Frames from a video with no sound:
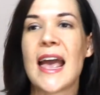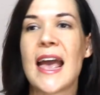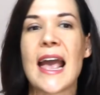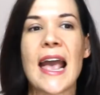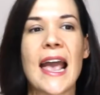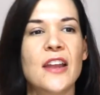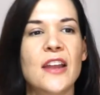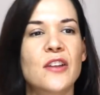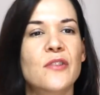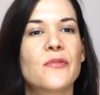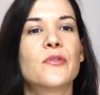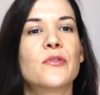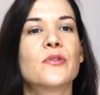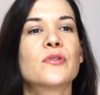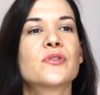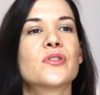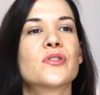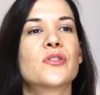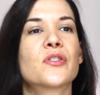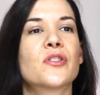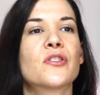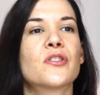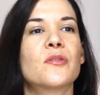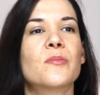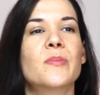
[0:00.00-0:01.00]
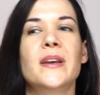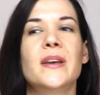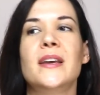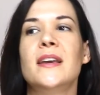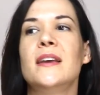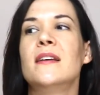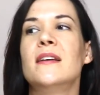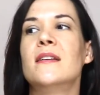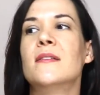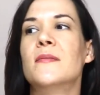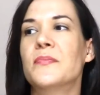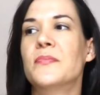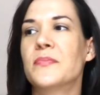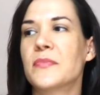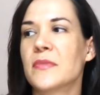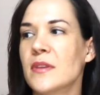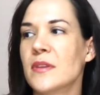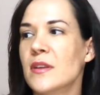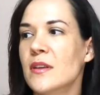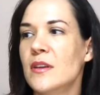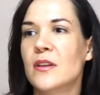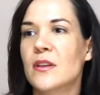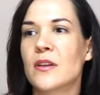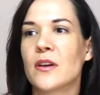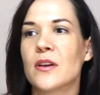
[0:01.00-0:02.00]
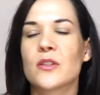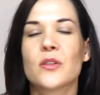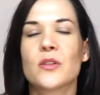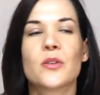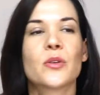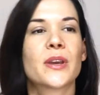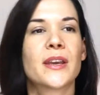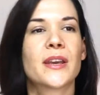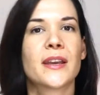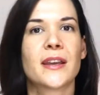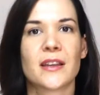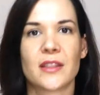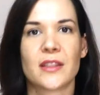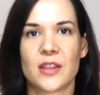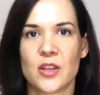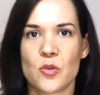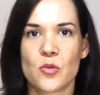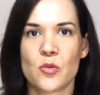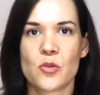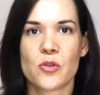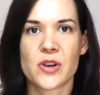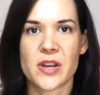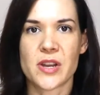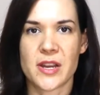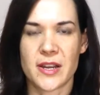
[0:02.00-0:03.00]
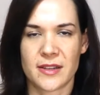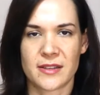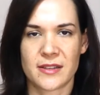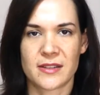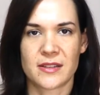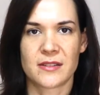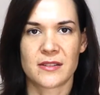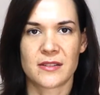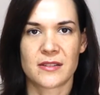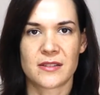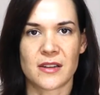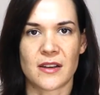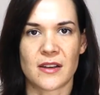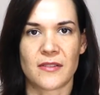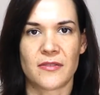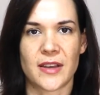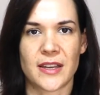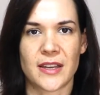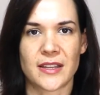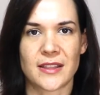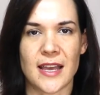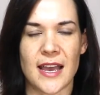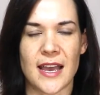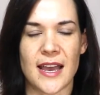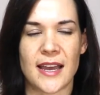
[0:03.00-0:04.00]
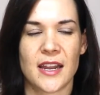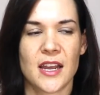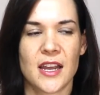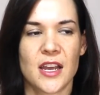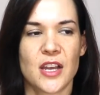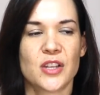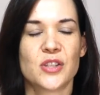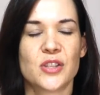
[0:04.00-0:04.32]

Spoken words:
And you've also got to be, looking at the audience and stuff like that.